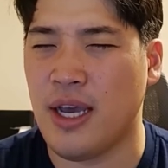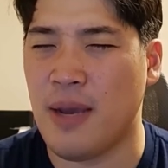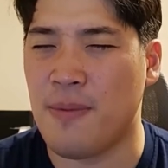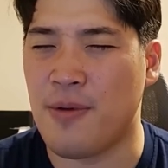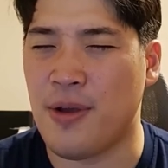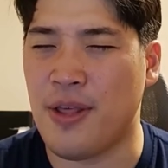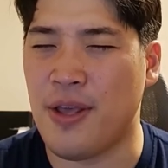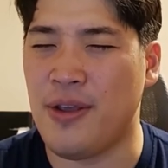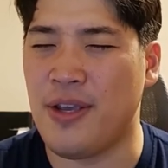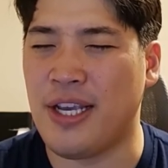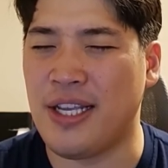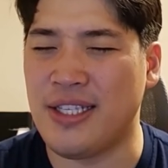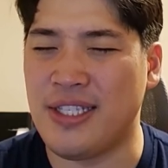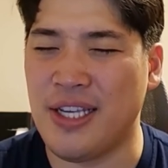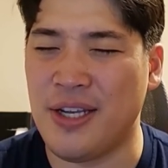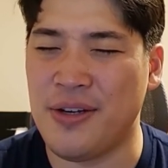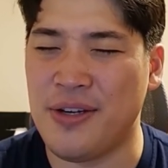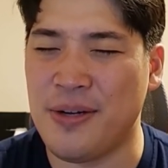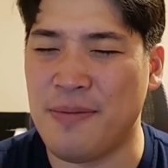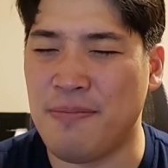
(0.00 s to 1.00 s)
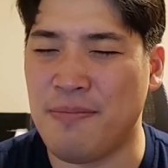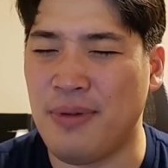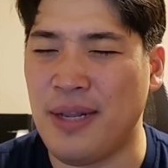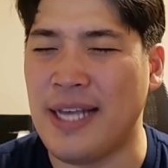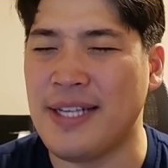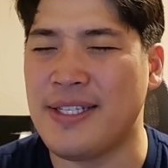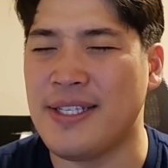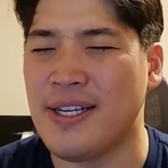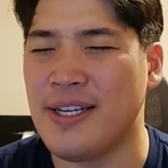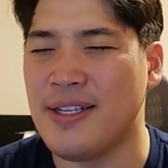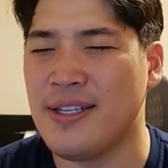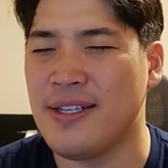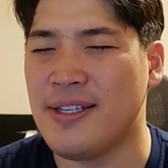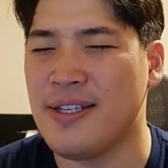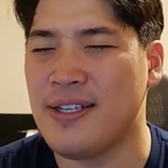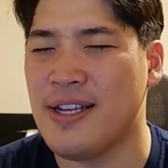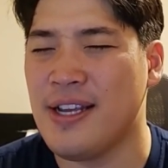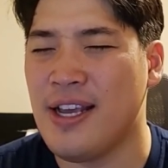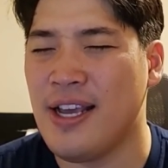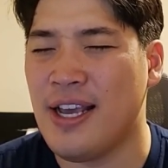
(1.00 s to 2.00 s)
pray that you continue to bless us,
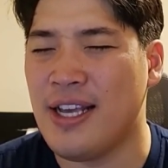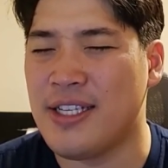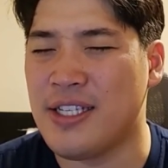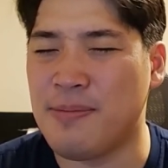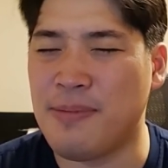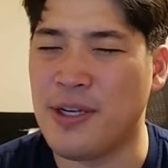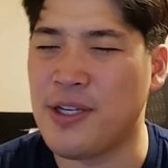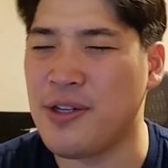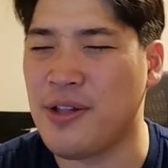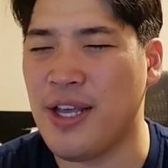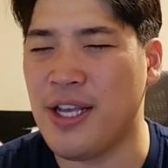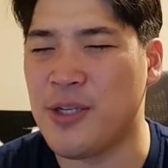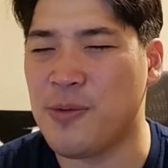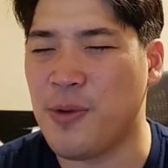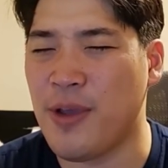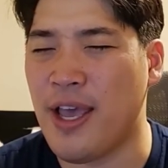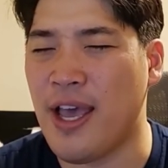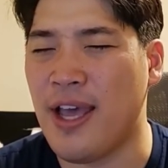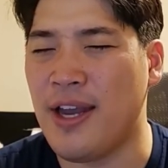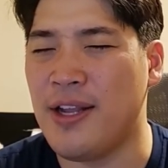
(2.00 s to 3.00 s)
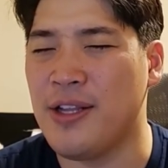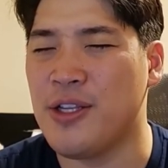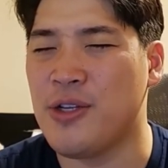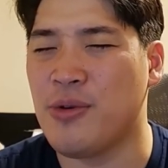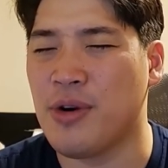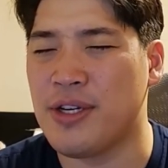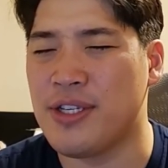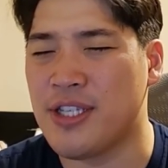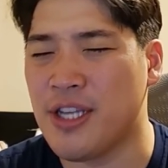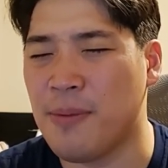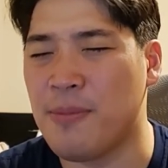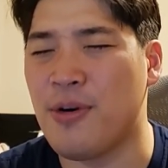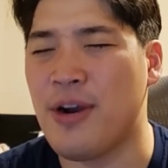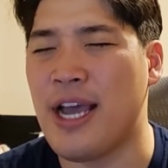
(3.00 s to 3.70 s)
especially as we head into our summer